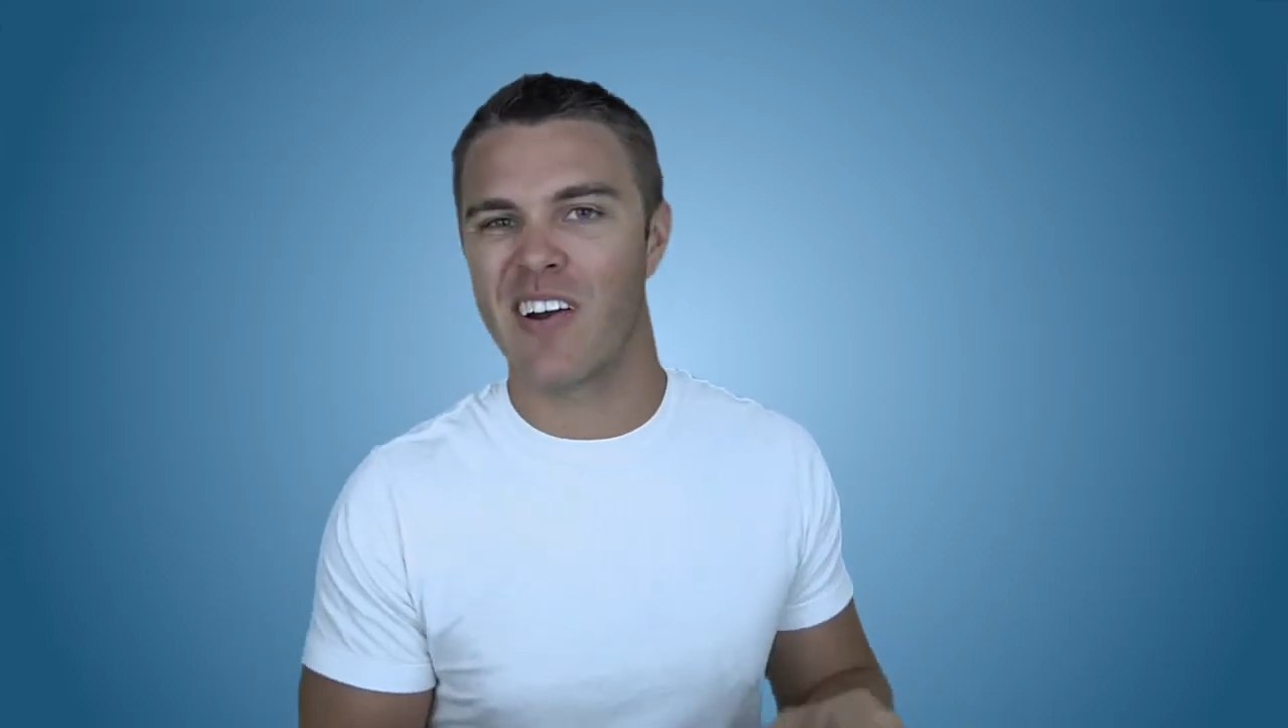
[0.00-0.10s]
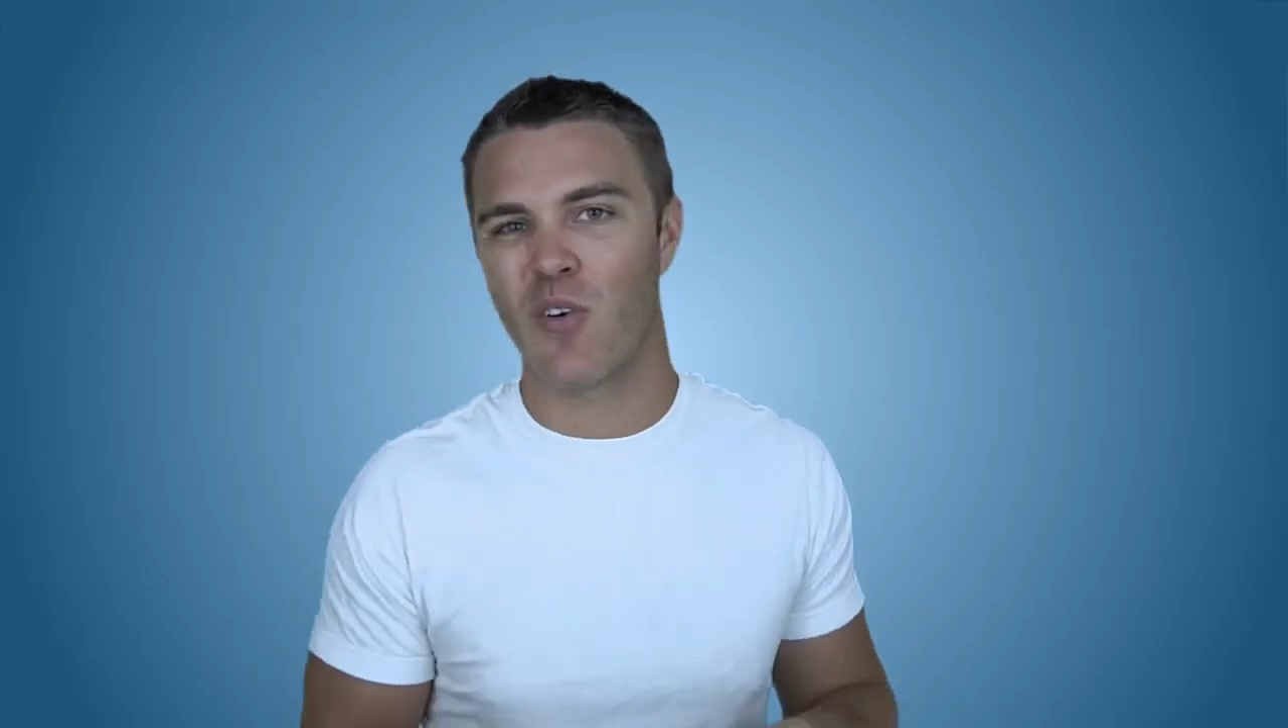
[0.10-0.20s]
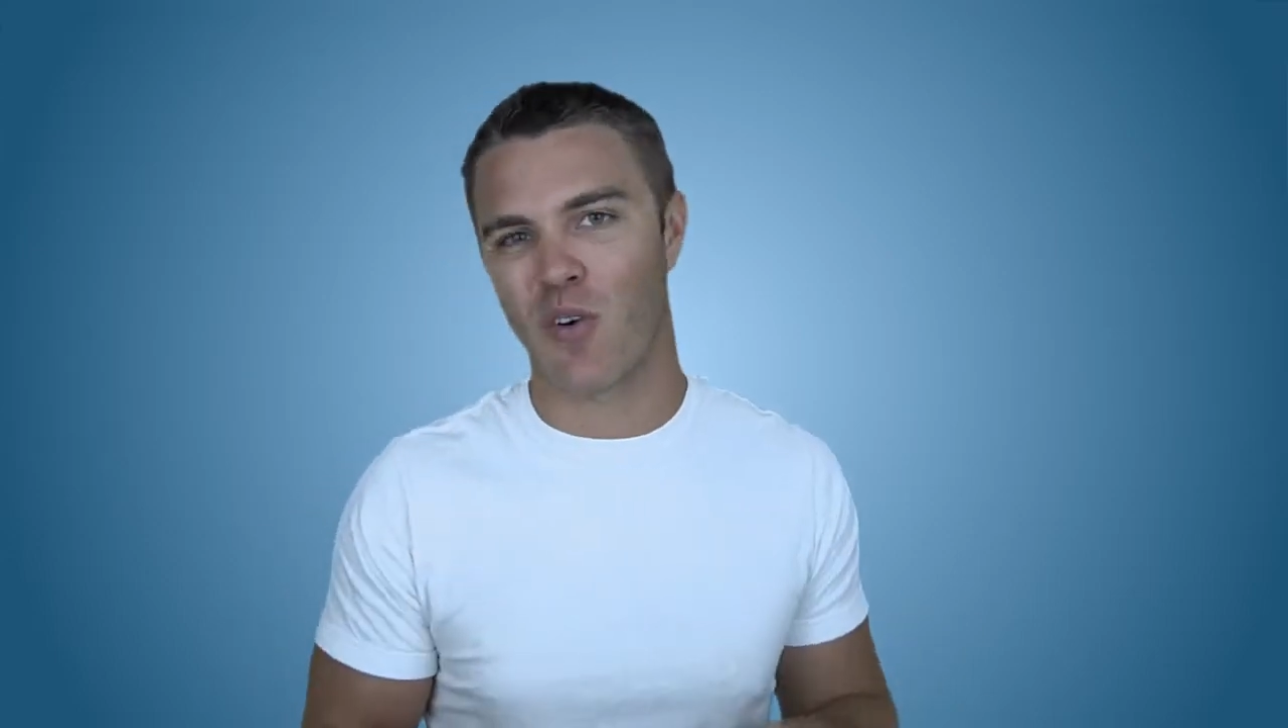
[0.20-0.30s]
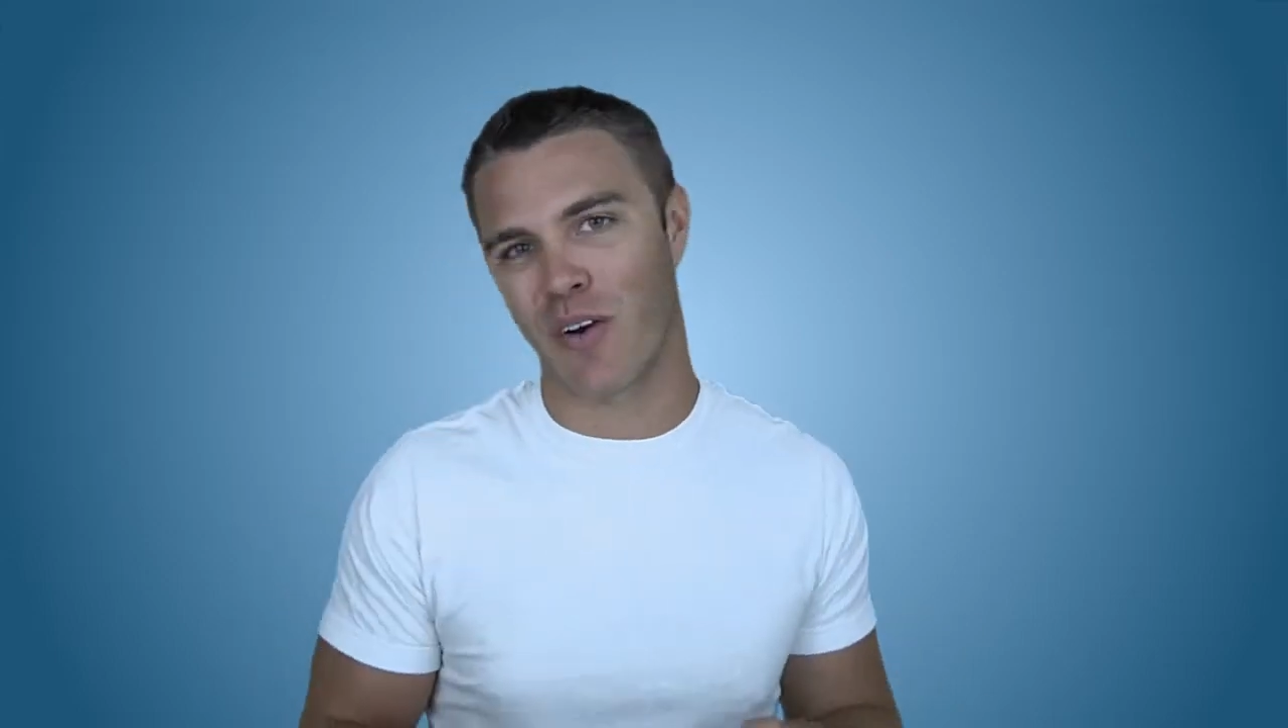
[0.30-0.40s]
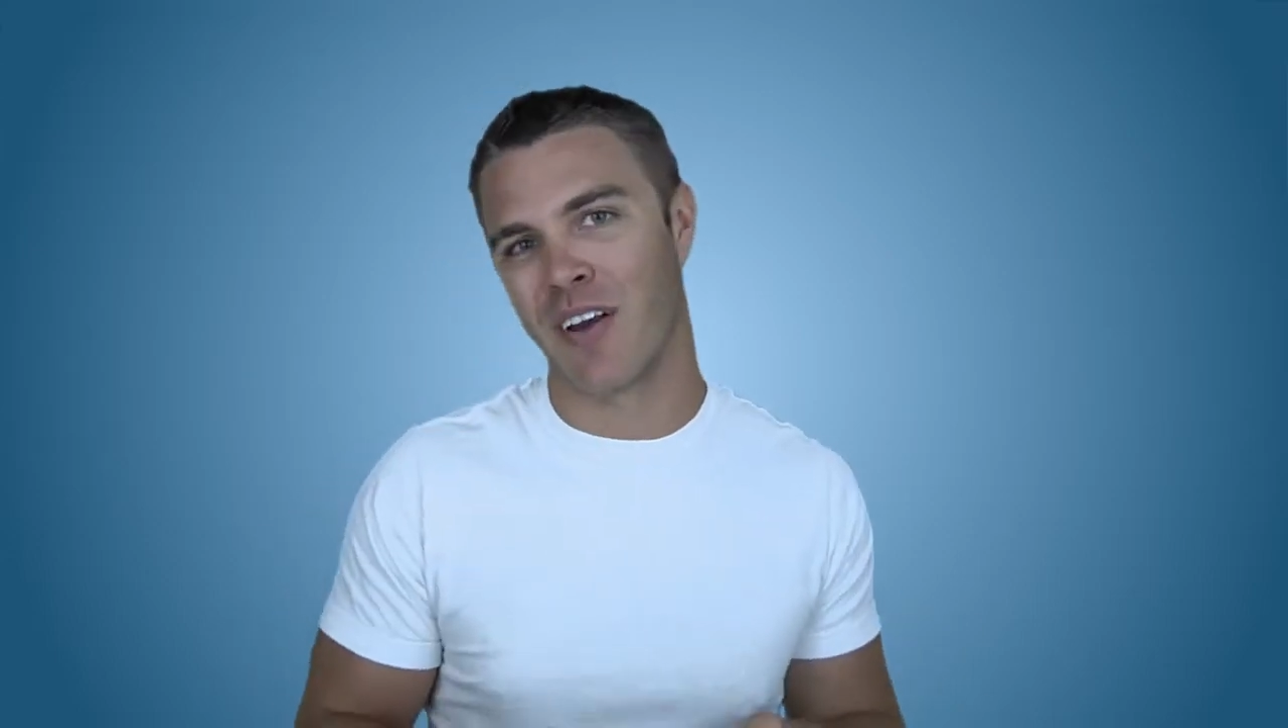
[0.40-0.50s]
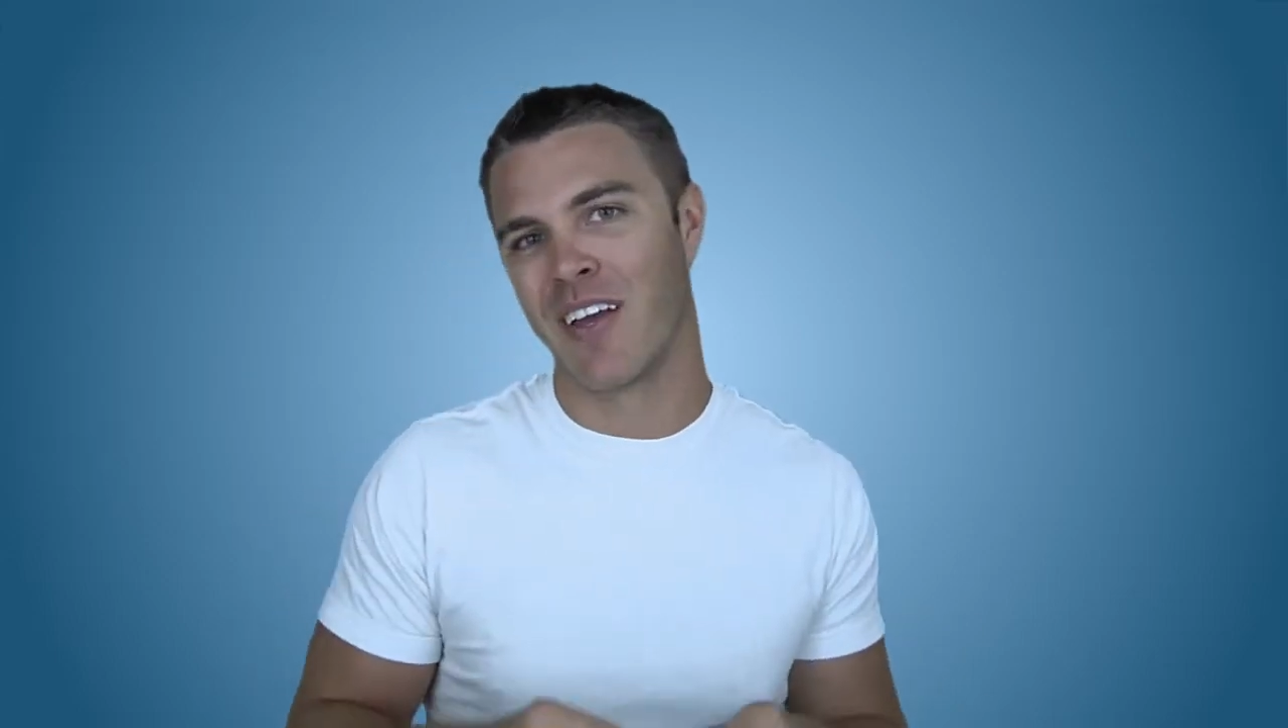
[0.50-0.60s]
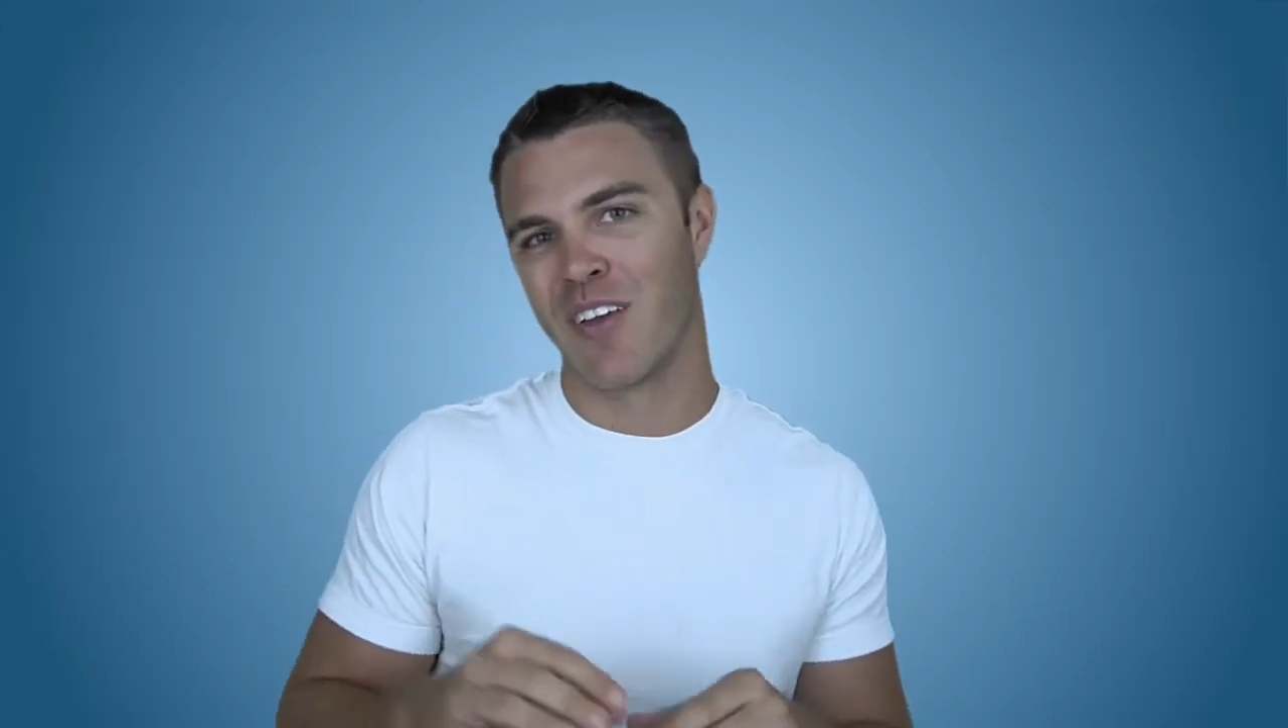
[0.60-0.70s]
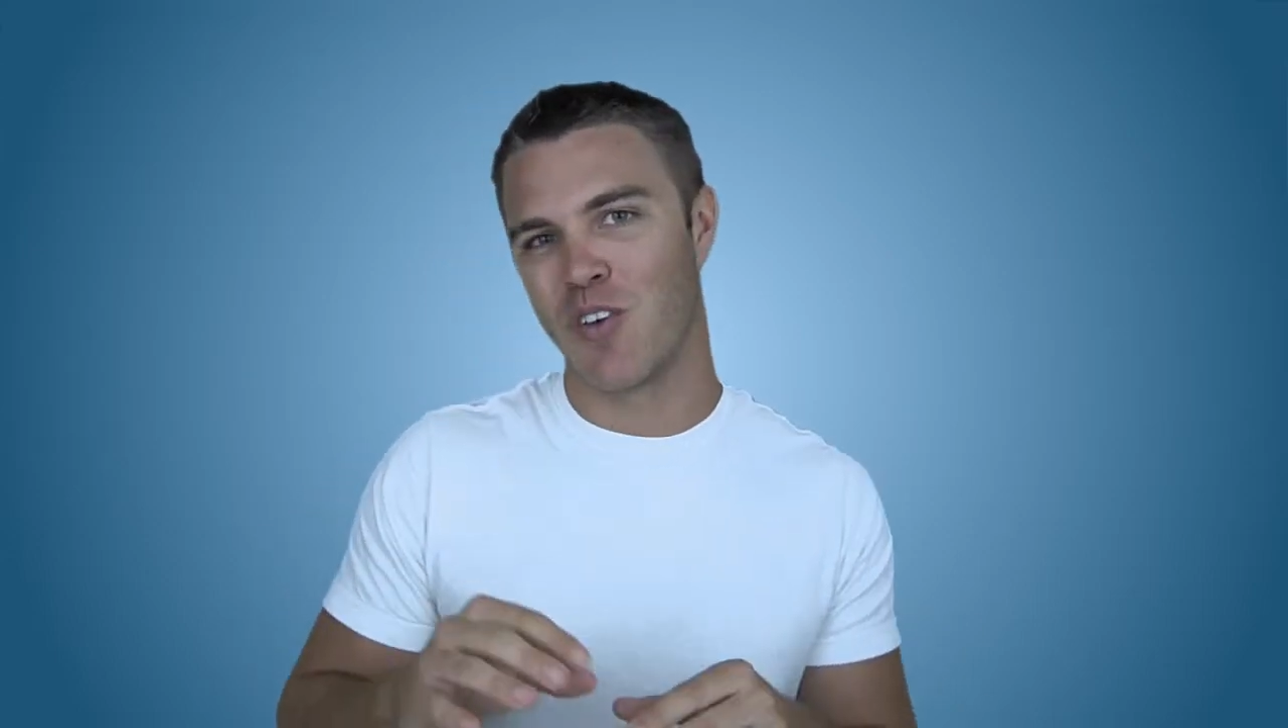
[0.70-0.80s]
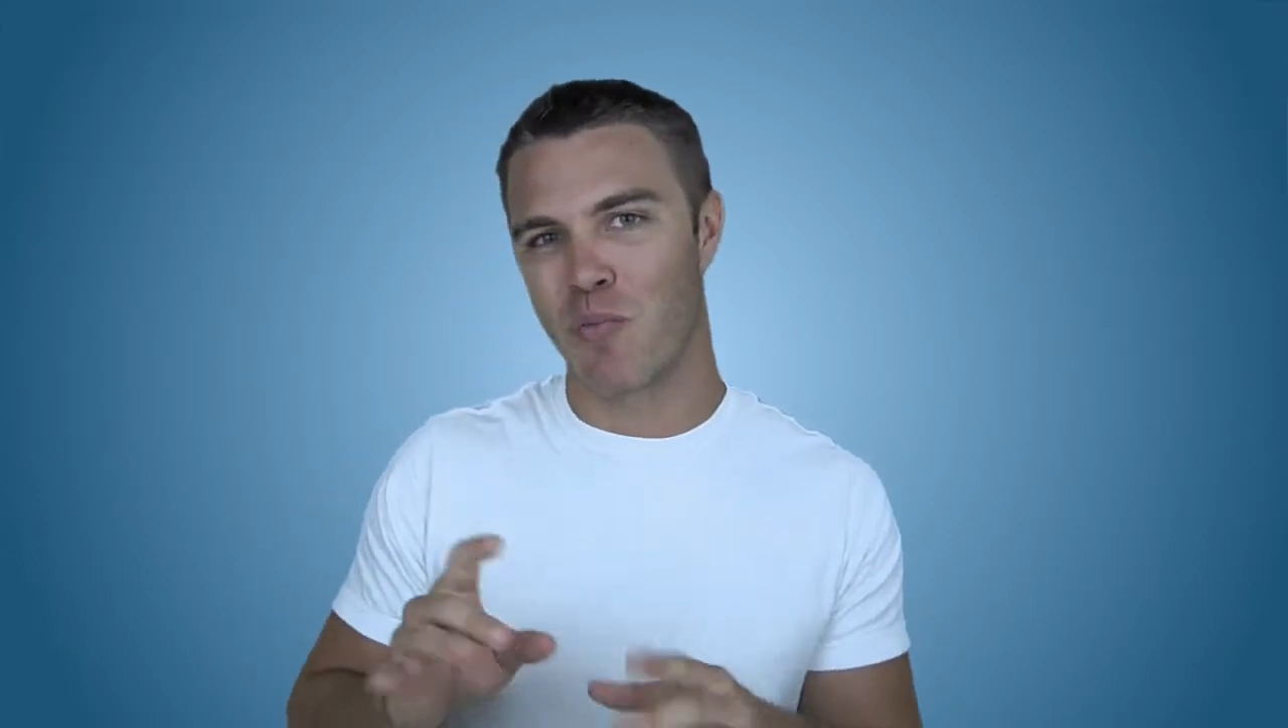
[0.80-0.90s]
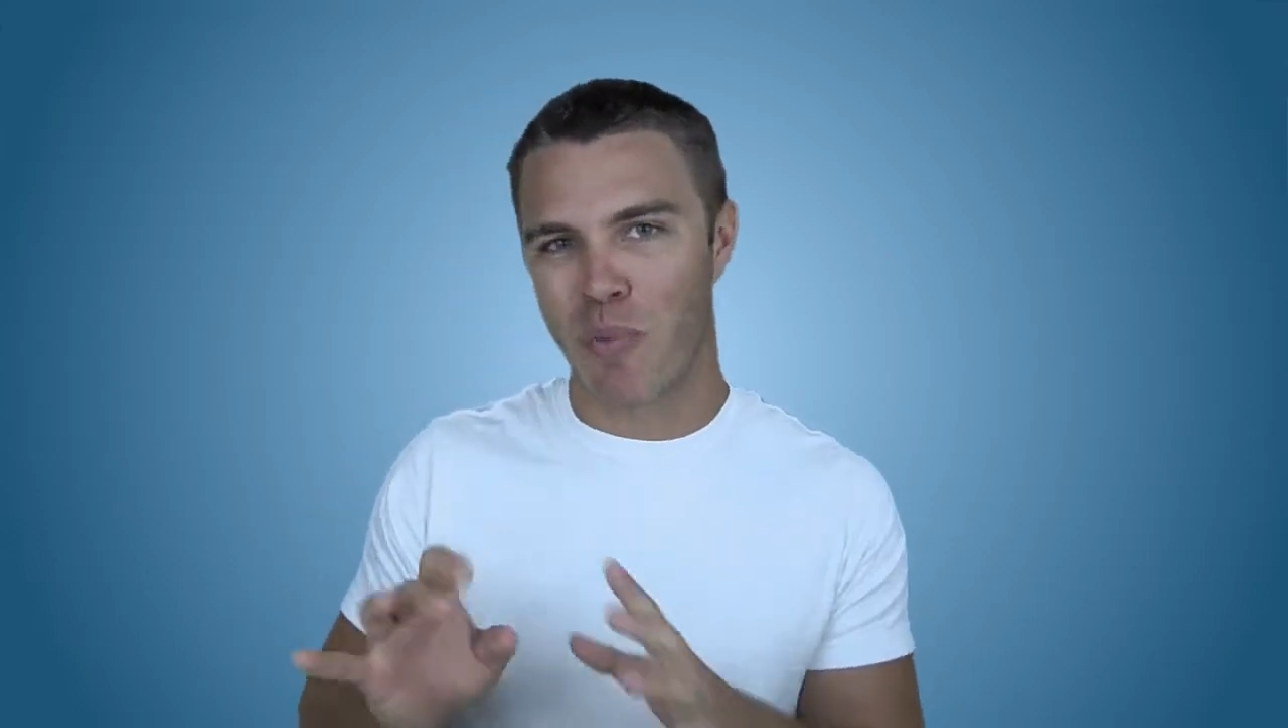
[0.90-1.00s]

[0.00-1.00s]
or you